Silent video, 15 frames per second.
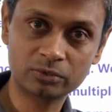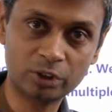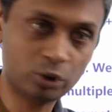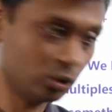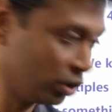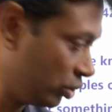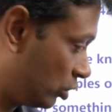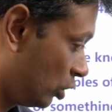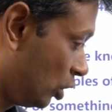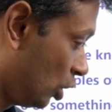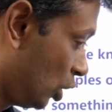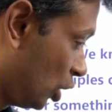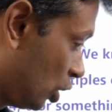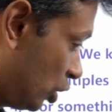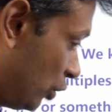And so this,
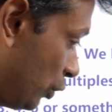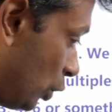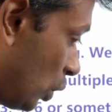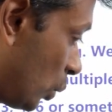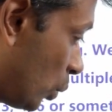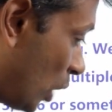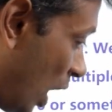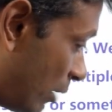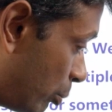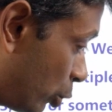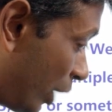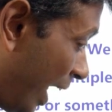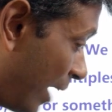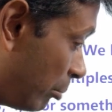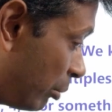if you can't
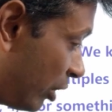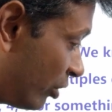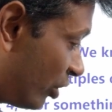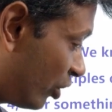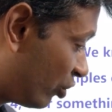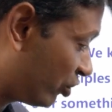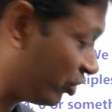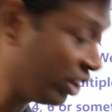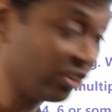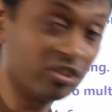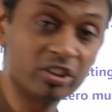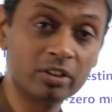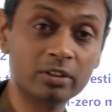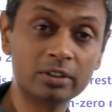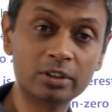put M as
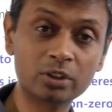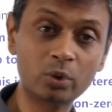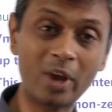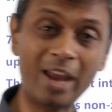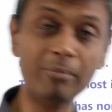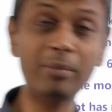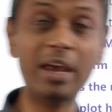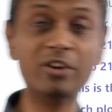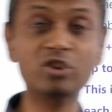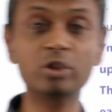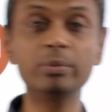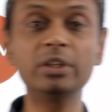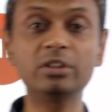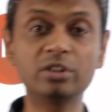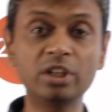6, so M has
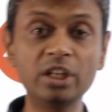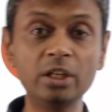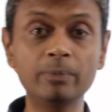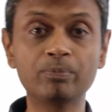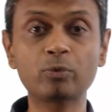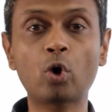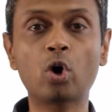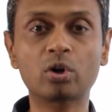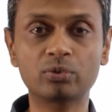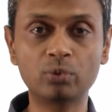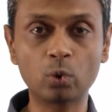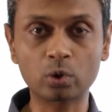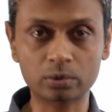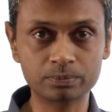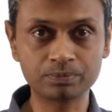to be 3 or 4.